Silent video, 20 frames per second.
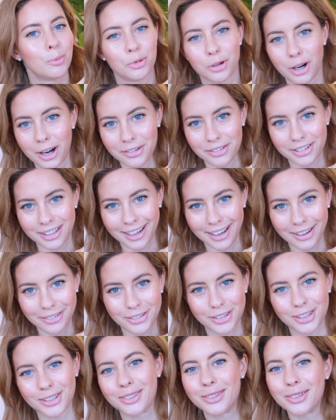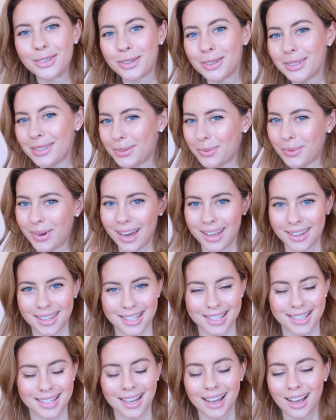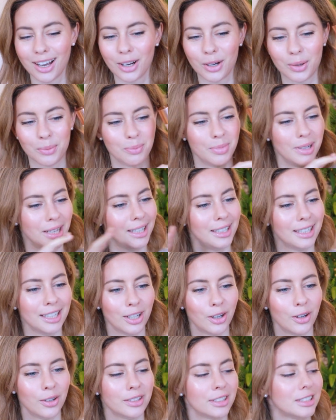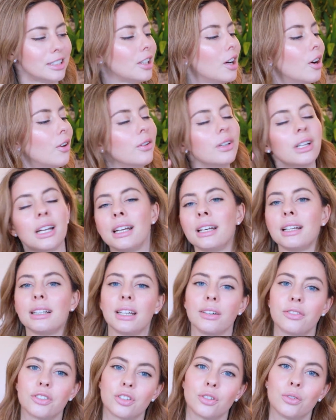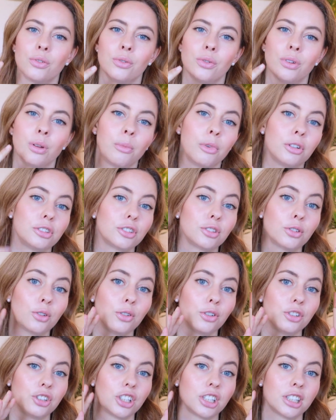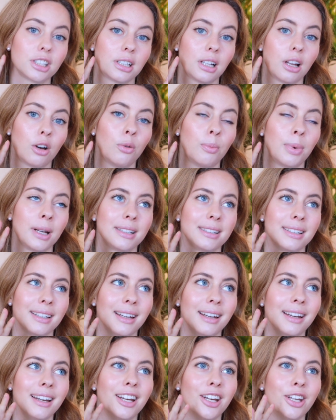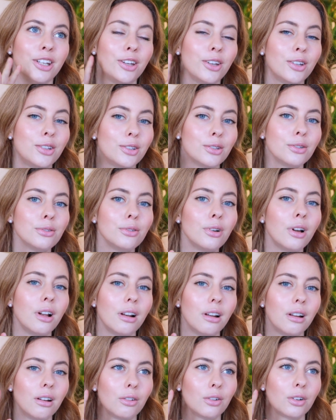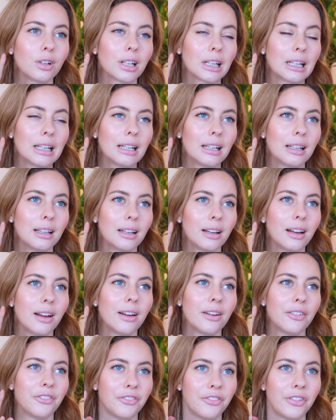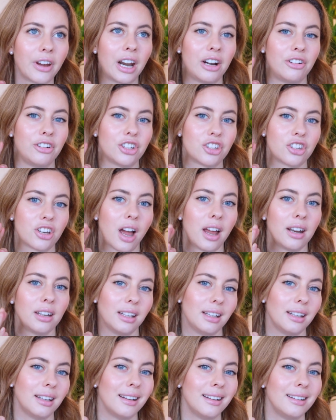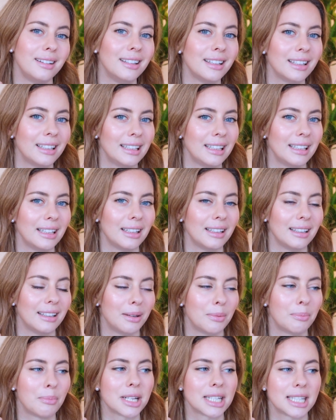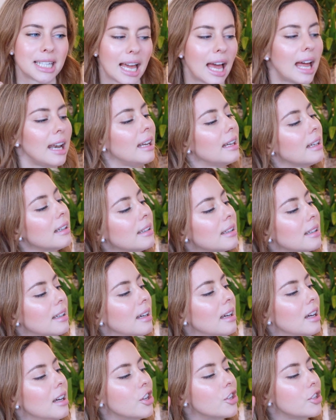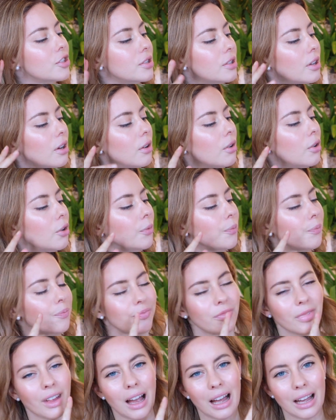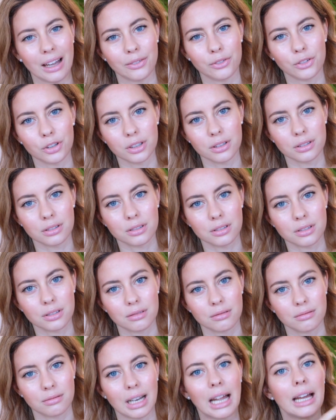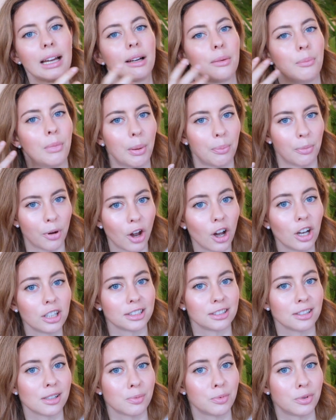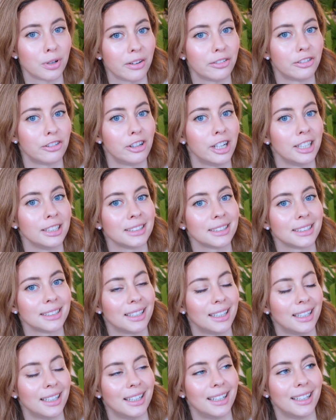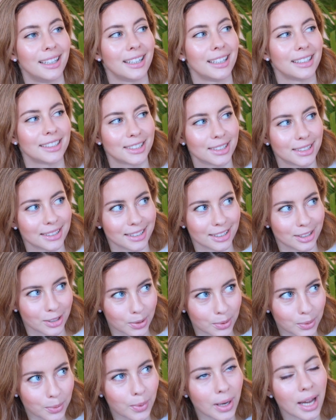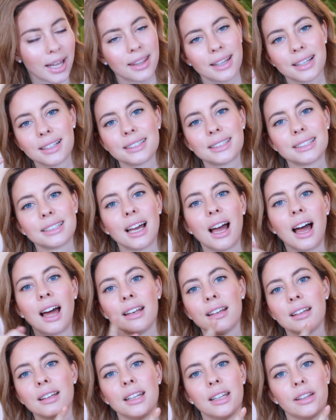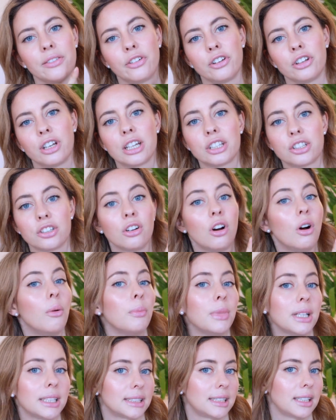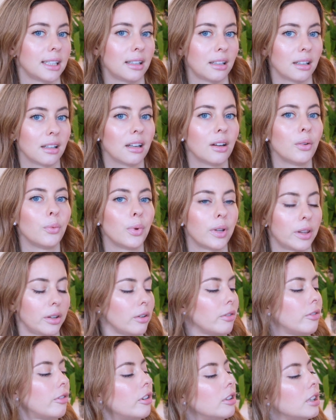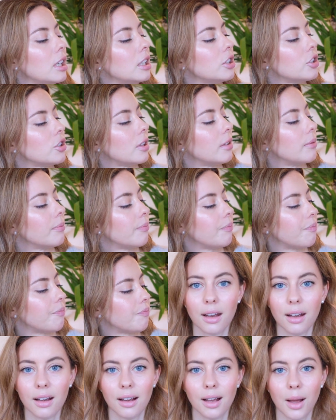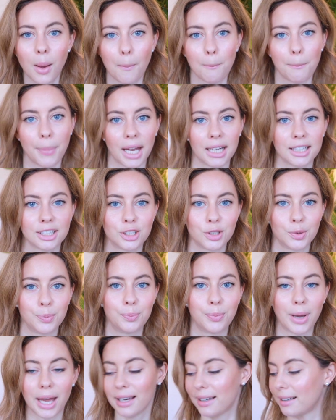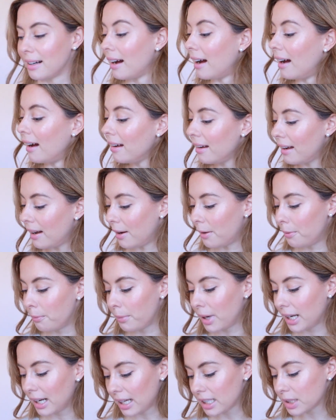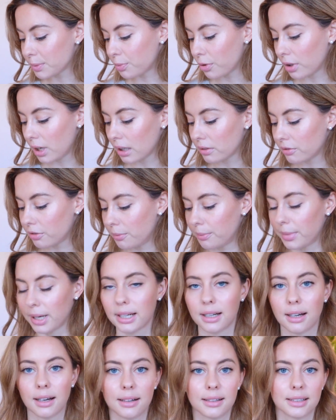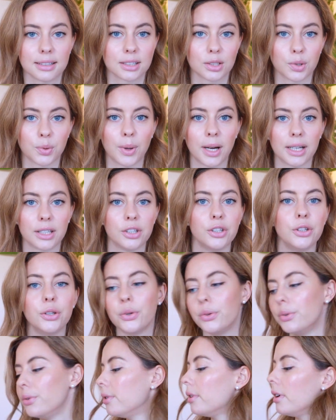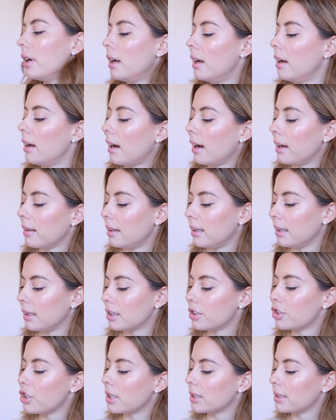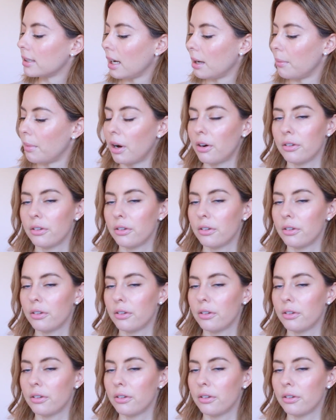brave enough, you could wear this completely on its own and it gives you the most gorgeous glow, but you do look very shiny, nearly metallic. So I wouldn't, like, my personal preference is to wear this underneath foundation or mixed in with your foundation. Back to Becca, my last product from Becca is quite new. I think it just came